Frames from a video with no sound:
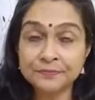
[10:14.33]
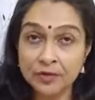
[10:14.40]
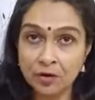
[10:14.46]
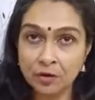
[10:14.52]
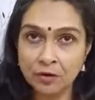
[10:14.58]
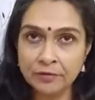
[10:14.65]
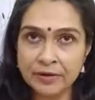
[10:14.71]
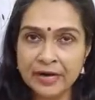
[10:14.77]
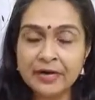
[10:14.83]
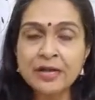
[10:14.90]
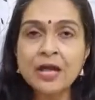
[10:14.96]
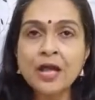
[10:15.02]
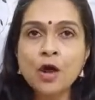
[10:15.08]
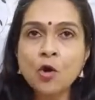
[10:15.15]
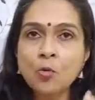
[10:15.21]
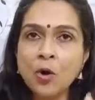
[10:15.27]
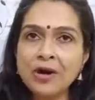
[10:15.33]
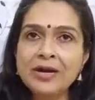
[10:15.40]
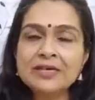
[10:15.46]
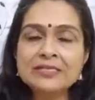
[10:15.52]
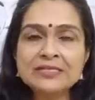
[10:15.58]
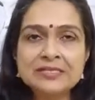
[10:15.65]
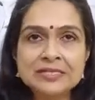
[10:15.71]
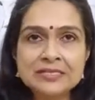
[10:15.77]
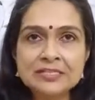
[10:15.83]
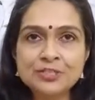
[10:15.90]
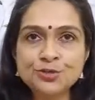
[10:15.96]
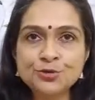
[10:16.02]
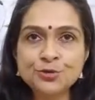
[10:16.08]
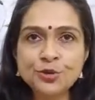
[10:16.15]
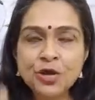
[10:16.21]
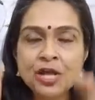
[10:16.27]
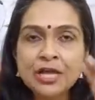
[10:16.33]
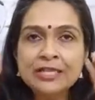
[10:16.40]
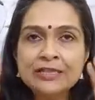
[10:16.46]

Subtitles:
Alright, what does this do?